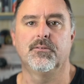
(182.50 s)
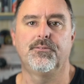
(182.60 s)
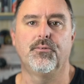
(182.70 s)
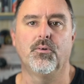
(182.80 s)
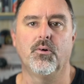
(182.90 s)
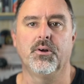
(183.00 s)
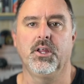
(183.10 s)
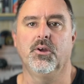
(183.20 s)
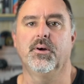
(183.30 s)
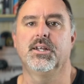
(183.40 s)
for on
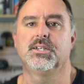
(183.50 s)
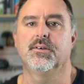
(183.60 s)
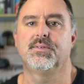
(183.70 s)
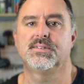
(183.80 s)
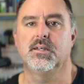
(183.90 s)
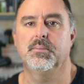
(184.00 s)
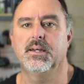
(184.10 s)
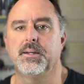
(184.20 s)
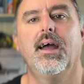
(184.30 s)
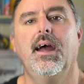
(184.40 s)
a UHF CB.